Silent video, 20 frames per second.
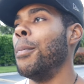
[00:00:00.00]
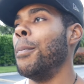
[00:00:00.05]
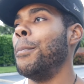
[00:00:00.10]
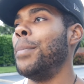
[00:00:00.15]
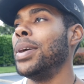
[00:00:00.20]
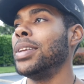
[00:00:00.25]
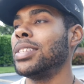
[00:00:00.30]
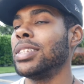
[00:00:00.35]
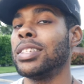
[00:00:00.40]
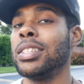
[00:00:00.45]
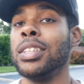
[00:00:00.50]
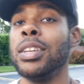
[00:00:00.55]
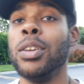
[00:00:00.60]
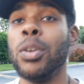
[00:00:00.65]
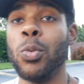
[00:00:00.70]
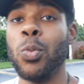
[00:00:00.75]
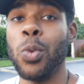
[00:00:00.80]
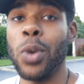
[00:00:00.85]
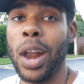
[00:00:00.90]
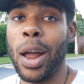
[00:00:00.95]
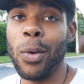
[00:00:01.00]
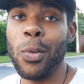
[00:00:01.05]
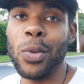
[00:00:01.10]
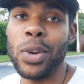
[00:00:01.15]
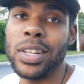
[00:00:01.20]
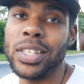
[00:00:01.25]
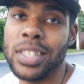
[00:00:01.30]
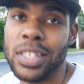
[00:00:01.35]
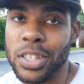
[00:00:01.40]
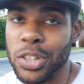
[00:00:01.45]
Basically what I
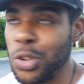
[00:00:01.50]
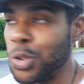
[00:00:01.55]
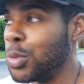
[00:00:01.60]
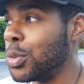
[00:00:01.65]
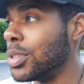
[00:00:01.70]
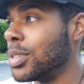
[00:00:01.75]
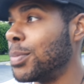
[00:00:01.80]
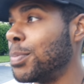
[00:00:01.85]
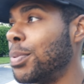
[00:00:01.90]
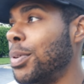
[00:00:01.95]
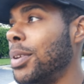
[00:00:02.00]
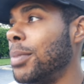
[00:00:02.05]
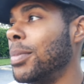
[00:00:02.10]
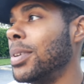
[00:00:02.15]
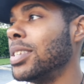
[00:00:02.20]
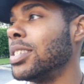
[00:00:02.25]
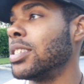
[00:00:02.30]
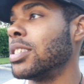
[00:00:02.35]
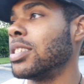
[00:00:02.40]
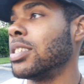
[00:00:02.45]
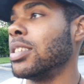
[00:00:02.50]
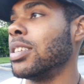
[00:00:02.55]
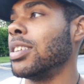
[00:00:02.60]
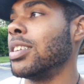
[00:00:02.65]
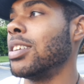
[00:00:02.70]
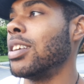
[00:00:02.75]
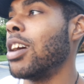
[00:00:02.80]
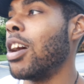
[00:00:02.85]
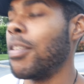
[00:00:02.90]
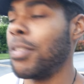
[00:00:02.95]
wanted to do was pretty much
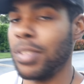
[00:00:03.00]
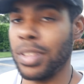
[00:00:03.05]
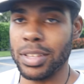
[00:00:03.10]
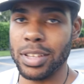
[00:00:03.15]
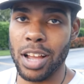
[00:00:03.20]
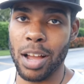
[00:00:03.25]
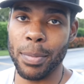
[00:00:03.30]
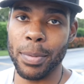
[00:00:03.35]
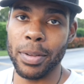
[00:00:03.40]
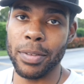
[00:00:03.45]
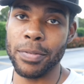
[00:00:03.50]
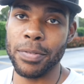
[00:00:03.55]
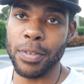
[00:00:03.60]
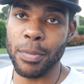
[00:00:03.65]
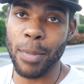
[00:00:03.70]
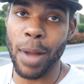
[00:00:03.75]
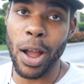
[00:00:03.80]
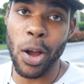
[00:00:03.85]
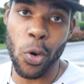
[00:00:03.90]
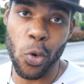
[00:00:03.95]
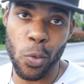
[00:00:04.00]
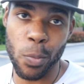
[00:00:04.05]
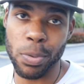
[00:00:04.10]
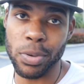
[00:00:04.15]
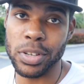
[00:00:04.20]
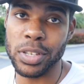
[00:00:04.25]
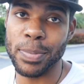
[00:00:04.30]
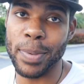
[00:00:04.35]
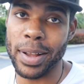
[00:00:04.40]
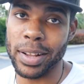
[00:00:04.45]
cover the topic from my own
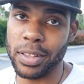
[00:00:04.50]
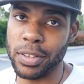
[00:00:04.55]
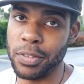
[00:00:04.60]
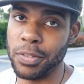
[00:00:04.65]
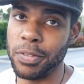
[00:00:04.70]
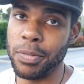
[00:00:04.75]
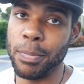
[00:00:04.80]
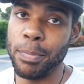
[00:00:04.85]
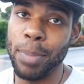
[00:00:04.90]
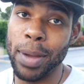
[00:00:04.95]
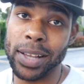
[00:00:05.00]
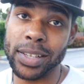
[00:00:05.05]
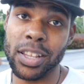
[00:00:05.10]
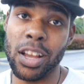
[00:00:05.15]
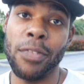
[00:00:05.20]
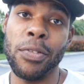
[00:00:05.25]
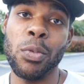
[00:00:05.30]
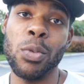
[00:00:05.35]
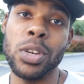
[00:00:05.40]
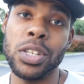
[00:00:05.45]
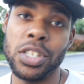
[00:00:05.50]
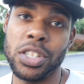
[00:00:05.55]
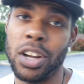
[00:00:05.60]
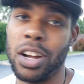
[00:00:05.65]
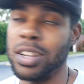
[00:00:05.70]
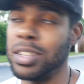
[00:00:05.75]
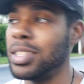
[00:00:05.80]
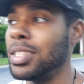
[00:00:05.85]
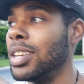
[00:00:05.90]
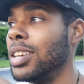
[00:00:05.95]
perspective based off of what
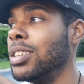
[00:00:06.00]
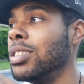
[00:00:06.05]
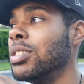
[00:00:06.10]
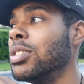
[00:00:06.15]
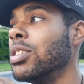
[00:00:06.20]
John said.